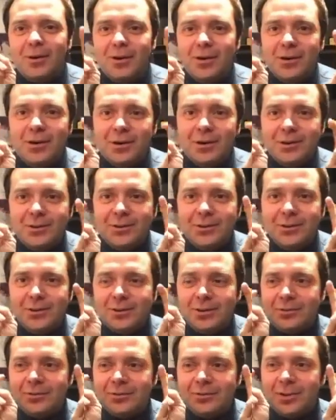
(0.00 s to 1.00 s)
Or
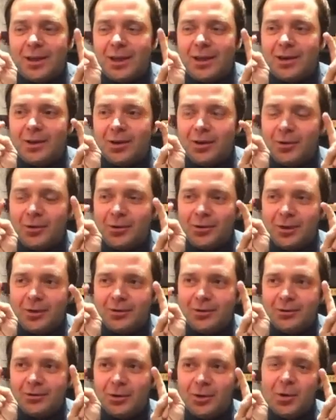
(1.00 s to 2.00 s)
sort of like, oh,
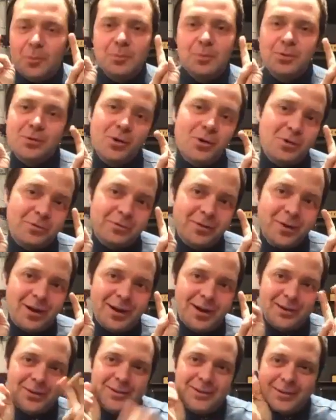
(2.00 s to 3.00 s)
this is your
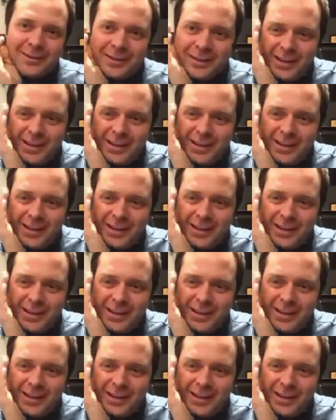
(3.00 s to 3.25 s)
profile.